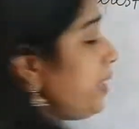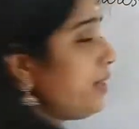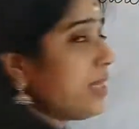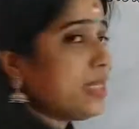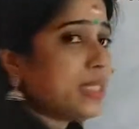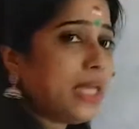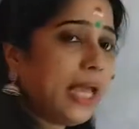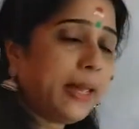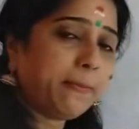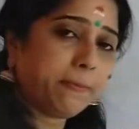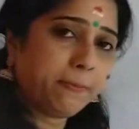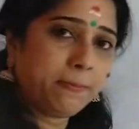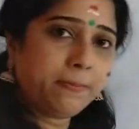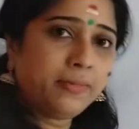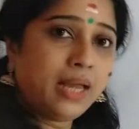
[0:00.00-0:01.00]
be the
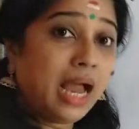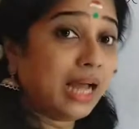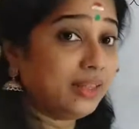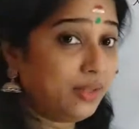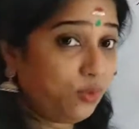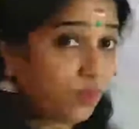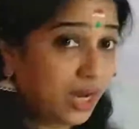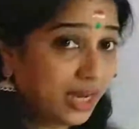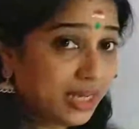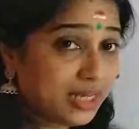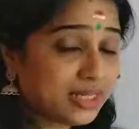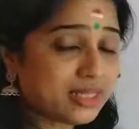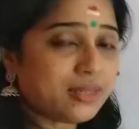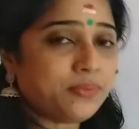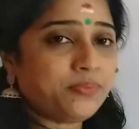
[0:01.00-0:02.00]
same.
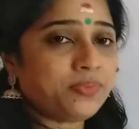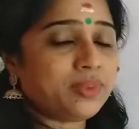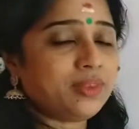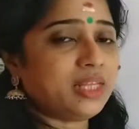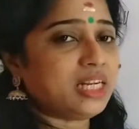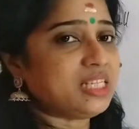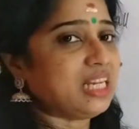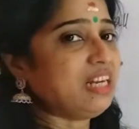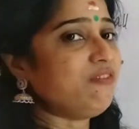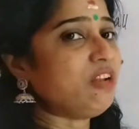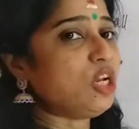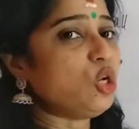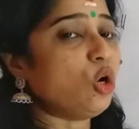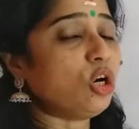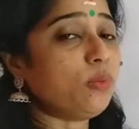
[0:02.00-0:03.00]
Otherwise, the result
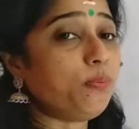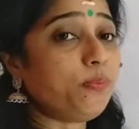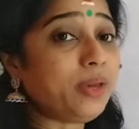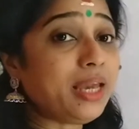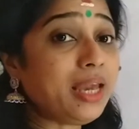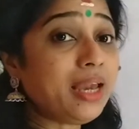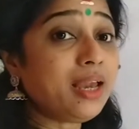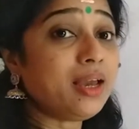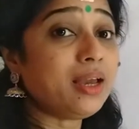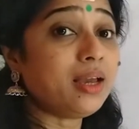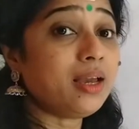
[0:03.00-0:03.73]
will not be